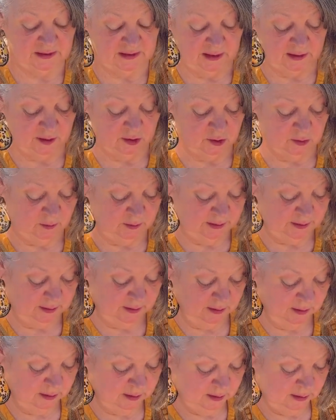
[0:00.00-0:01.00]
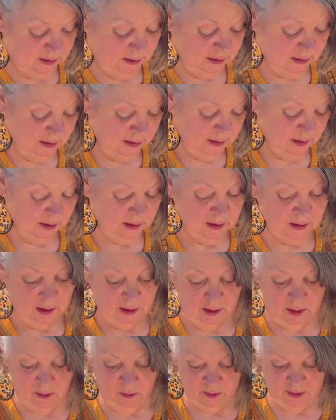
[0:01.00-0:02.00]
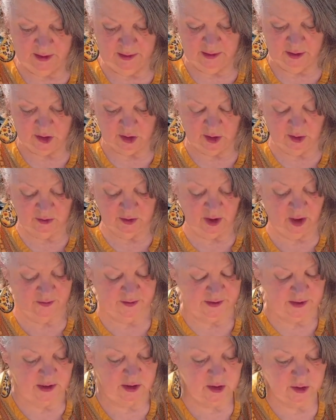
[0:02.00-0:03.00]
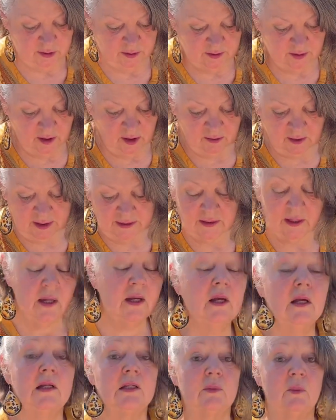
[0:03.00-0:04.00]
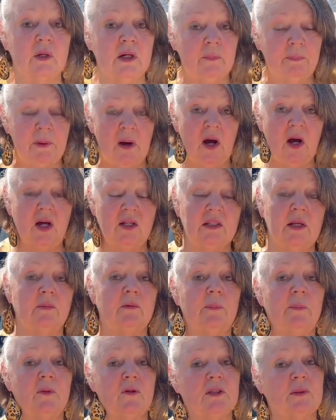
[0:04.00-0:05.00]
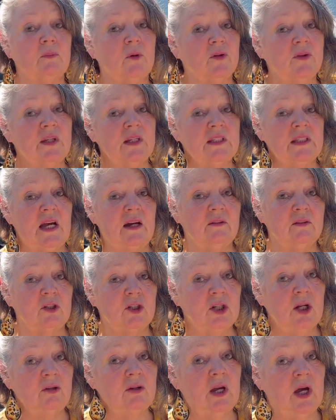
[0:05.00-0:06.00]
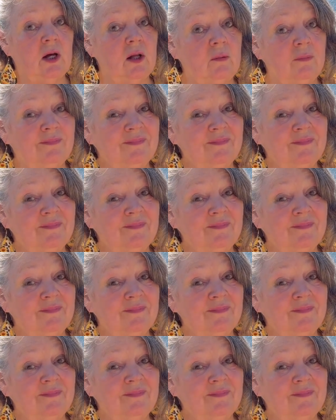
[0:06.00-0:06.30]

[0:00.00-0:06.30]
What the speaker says: I enjoy it. Okay, and I showed y'all the t-shirt. All right, so we're gonna pause. I'm gonna pull some more things out to show y'all.